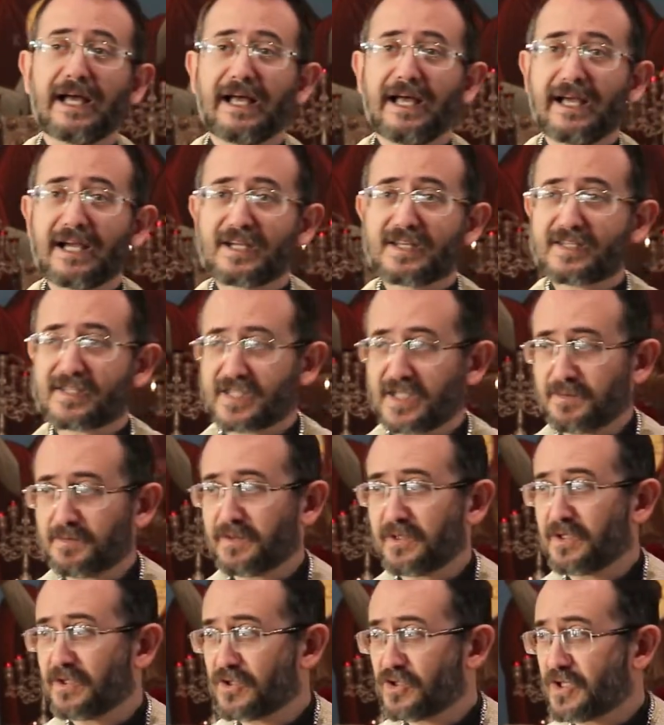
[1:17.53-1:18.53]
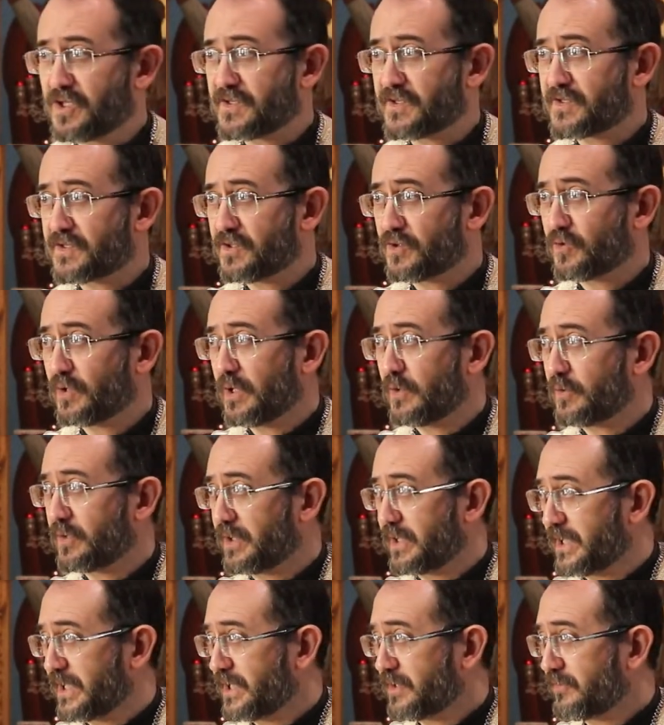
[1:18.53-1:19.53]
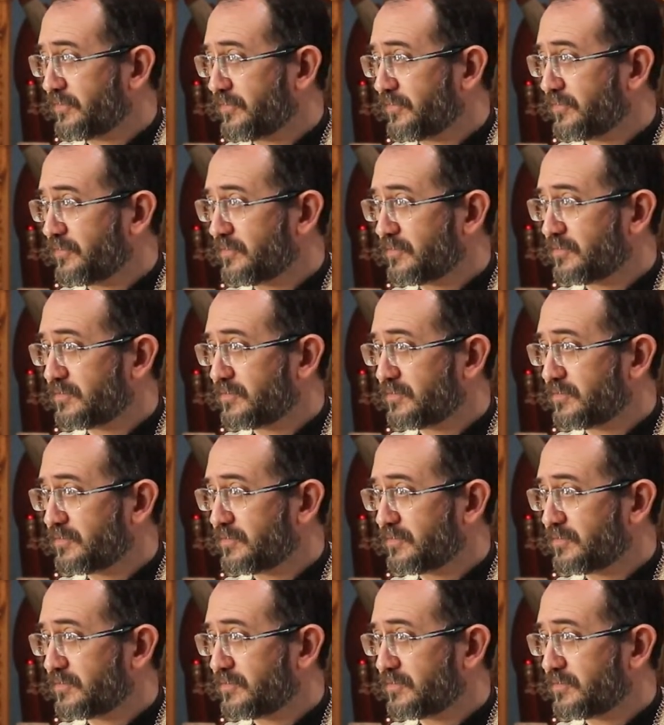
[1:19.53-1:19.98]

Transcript: accepting Jesus into our life,